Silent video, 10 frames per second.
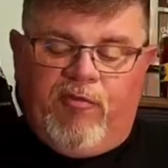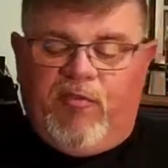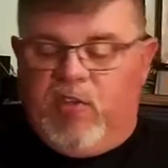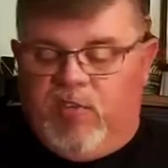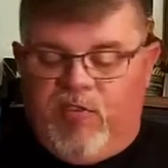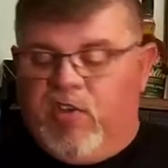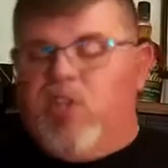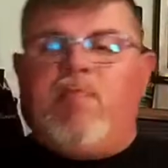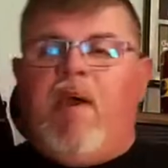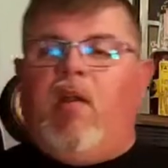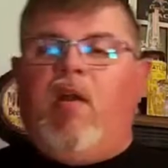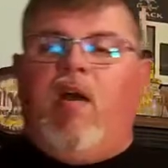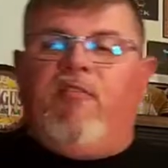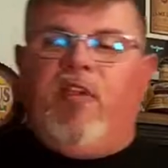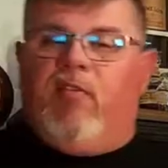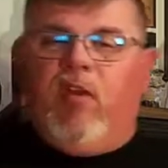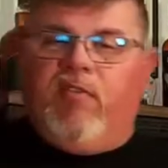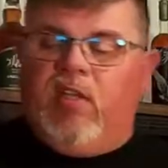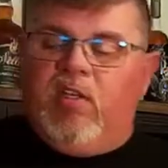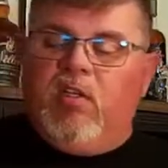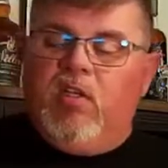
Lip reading: and just finish this bottle off and get rid of it,